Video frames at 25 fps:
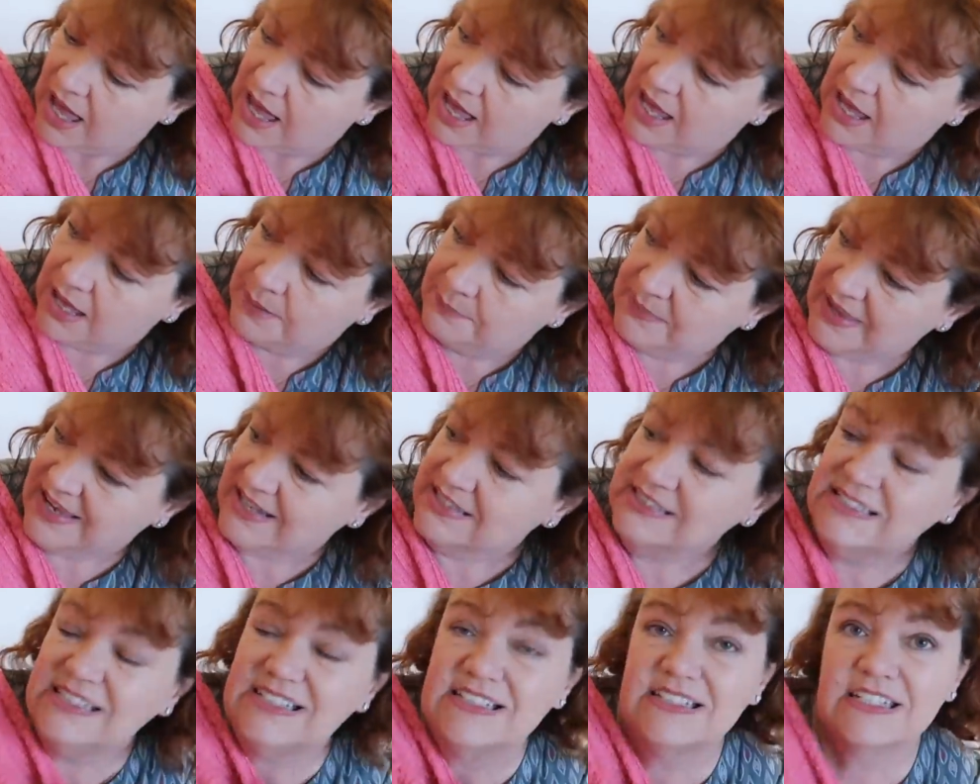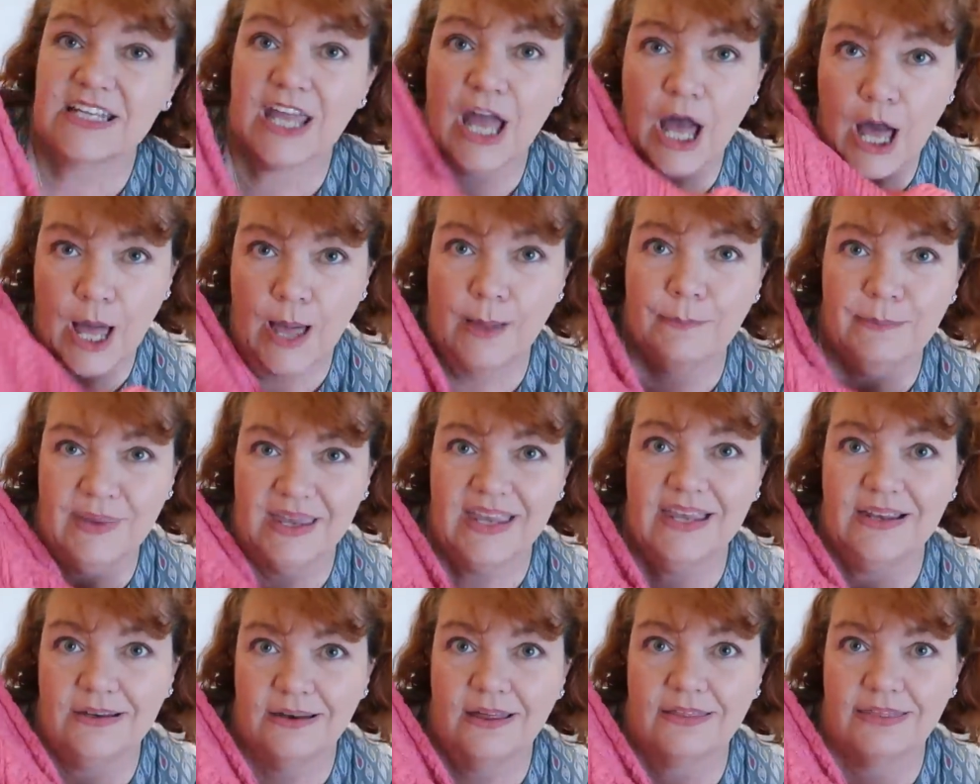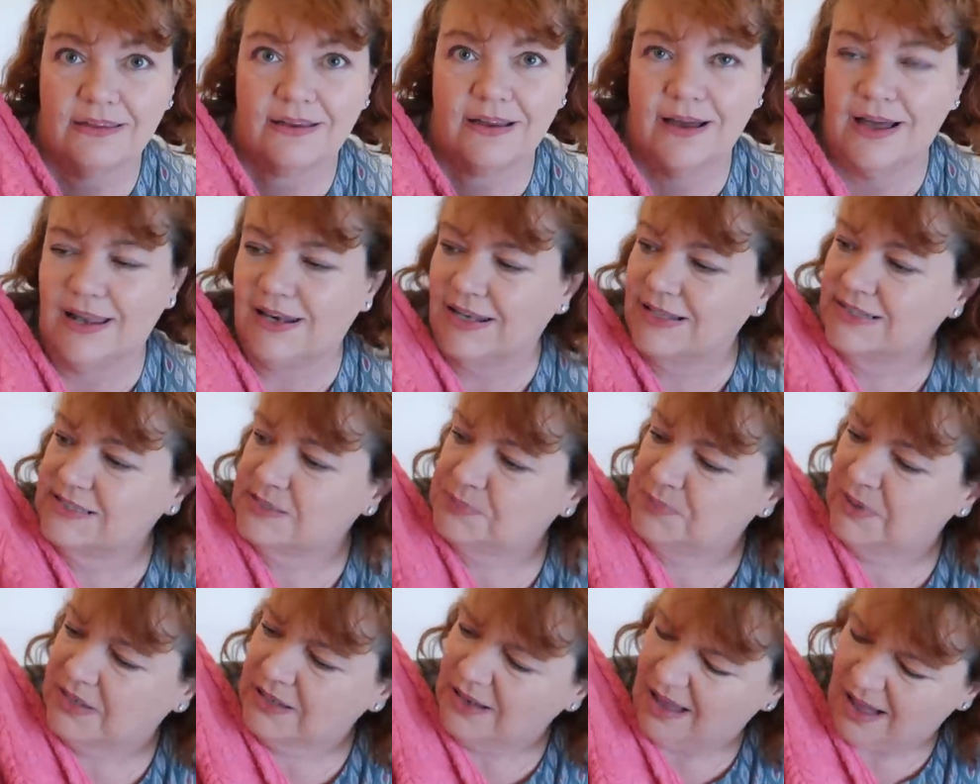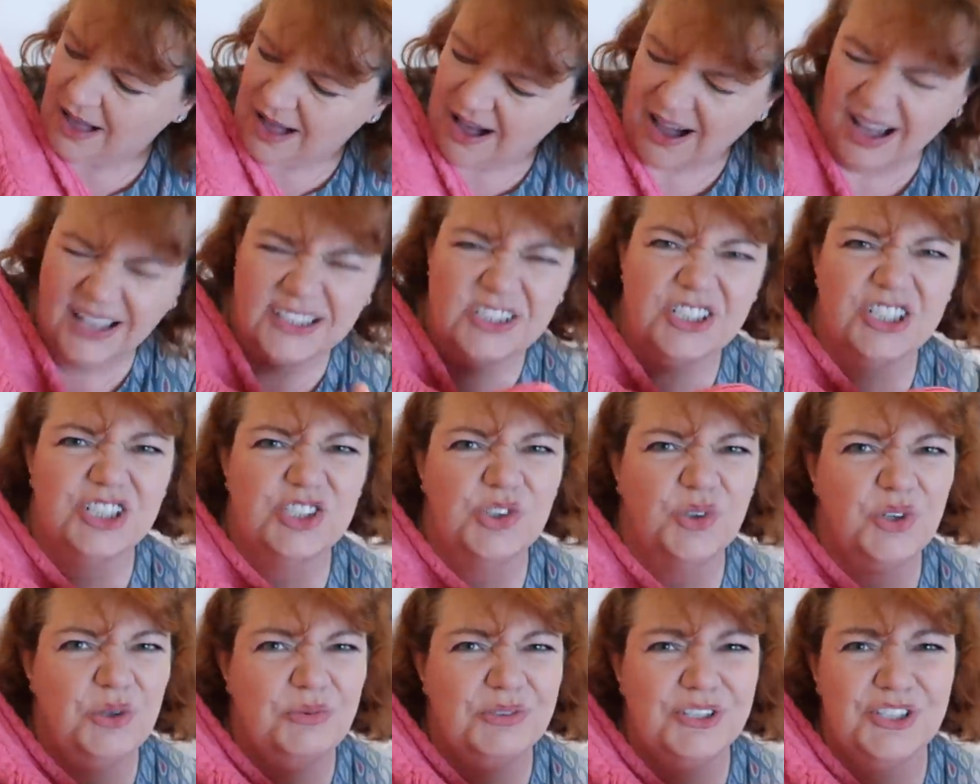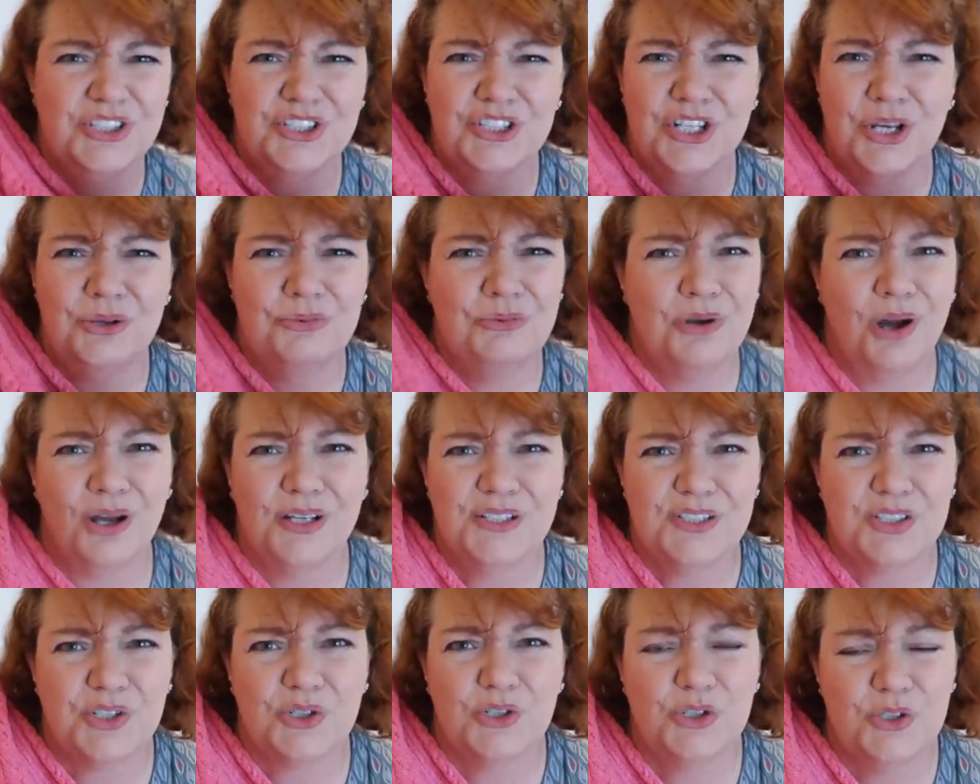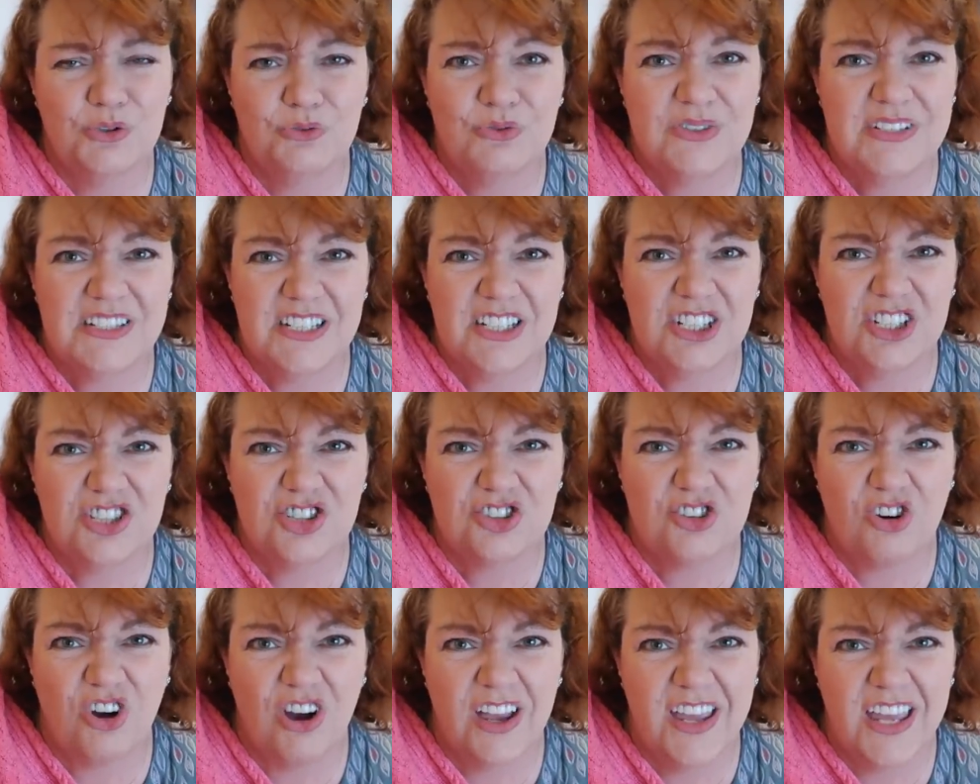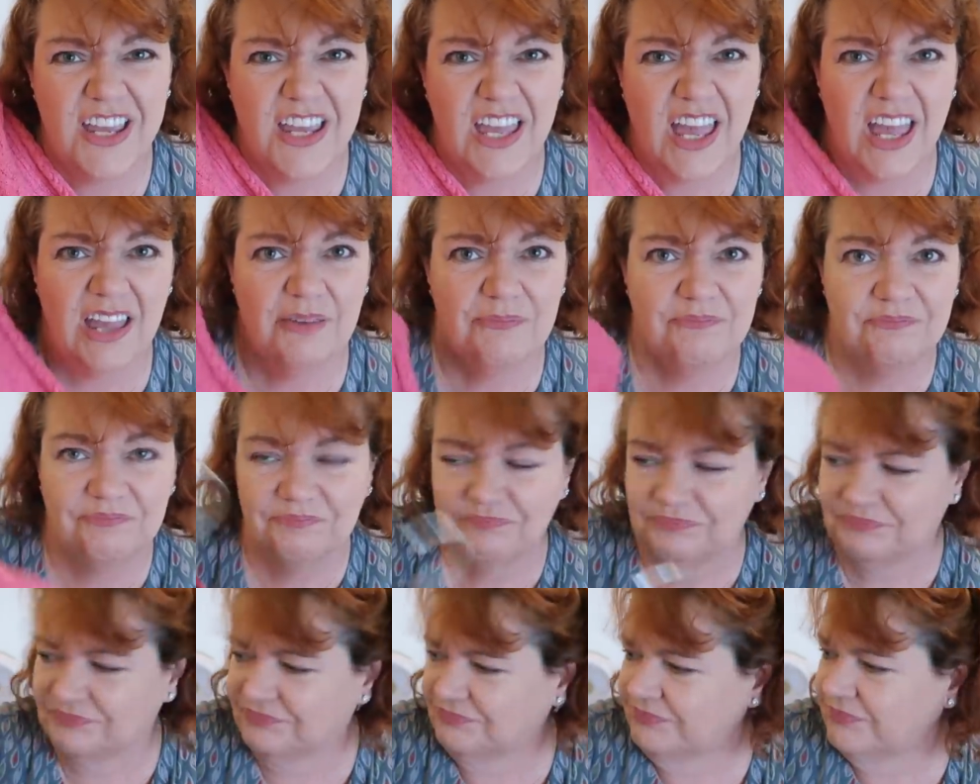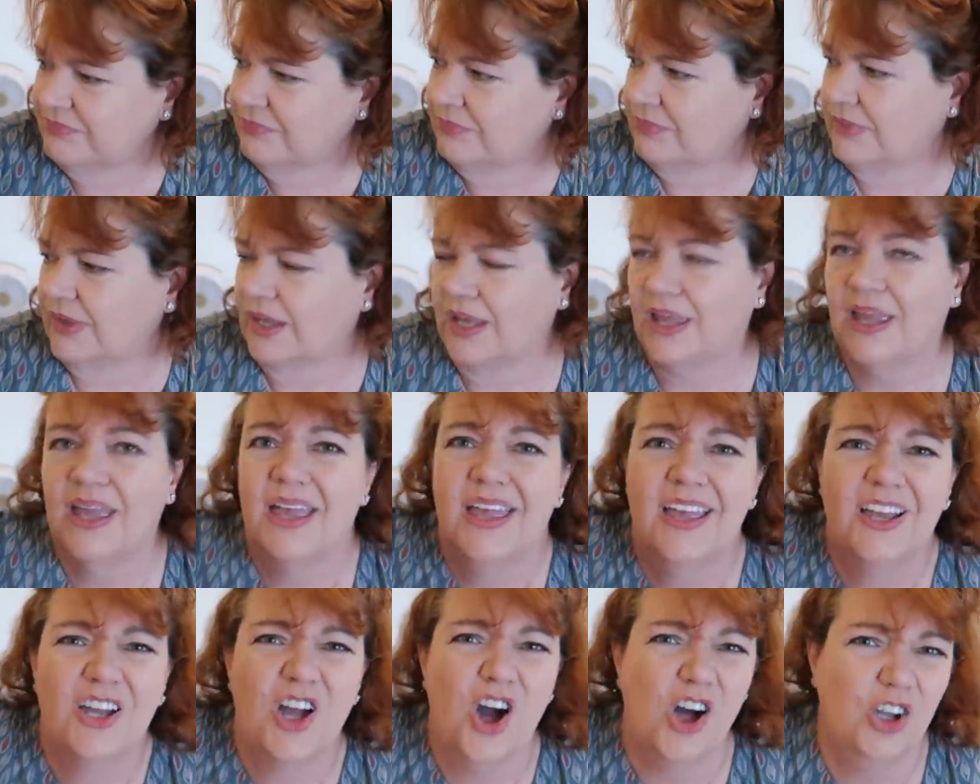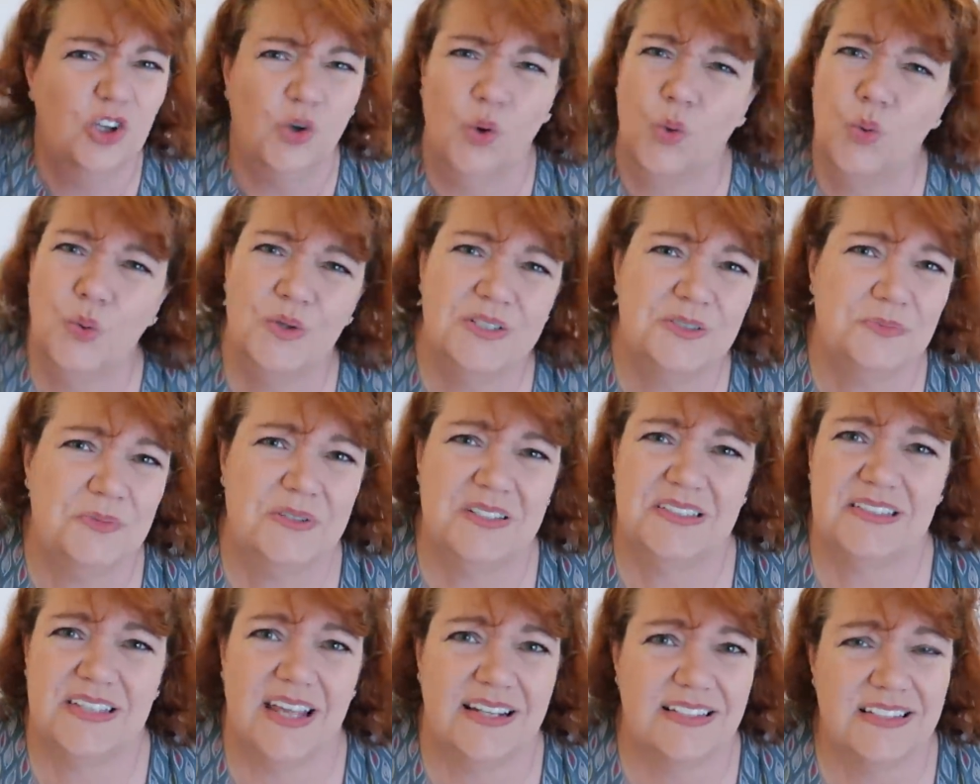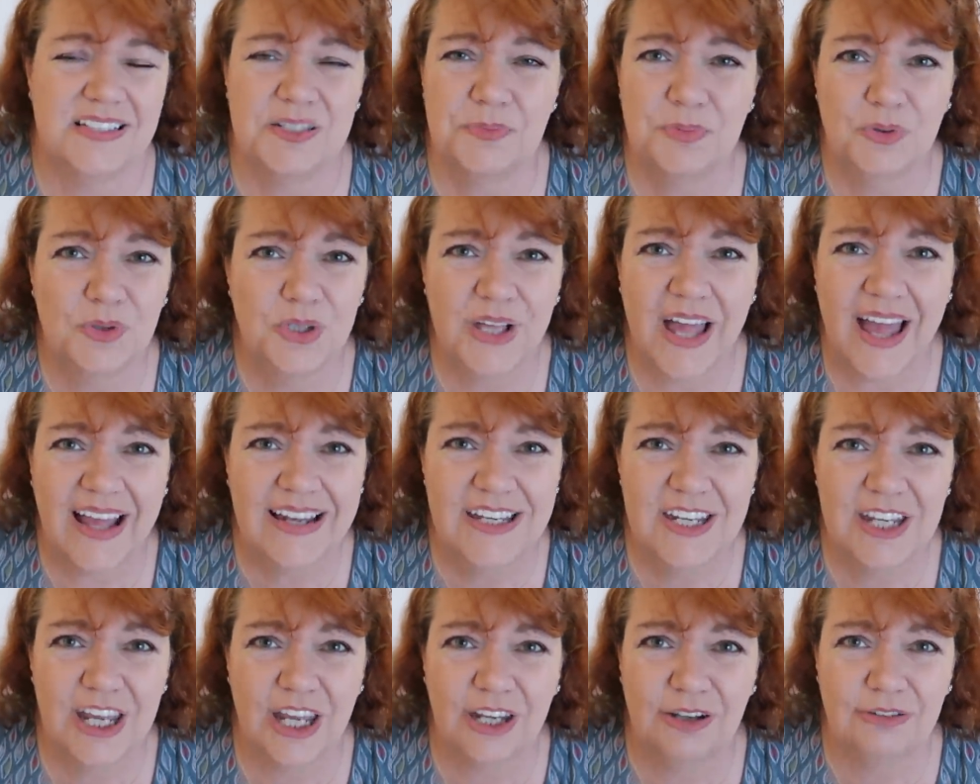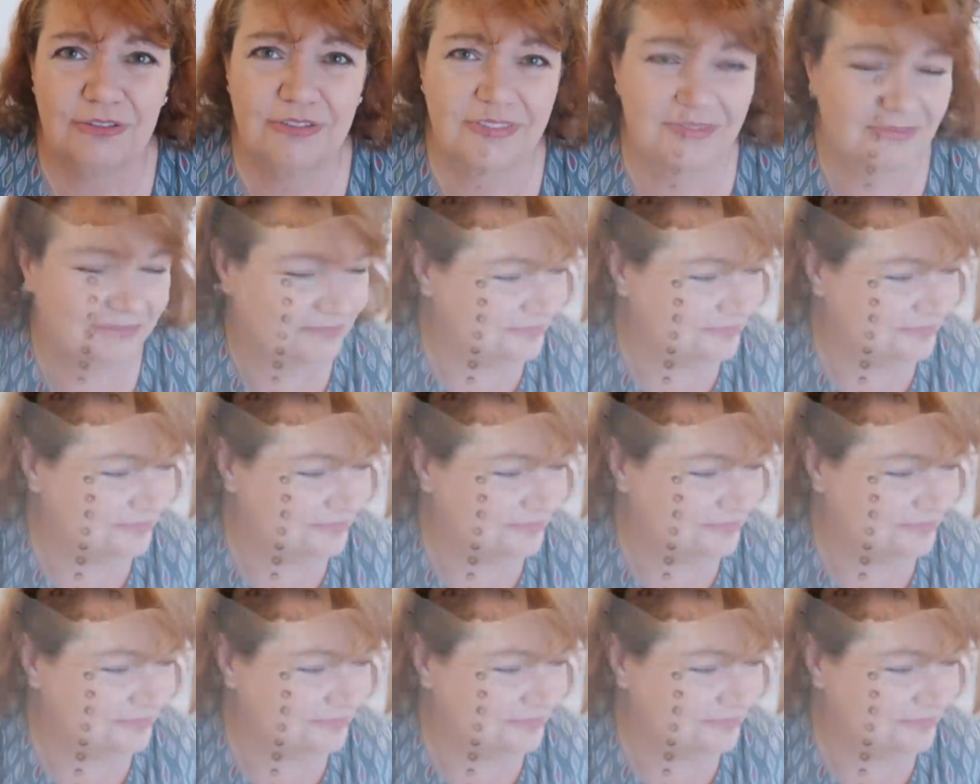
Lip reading: It did come in other colours, but I just thought it was so nice I couldn't resist trying it. Can't always be sensible, can you?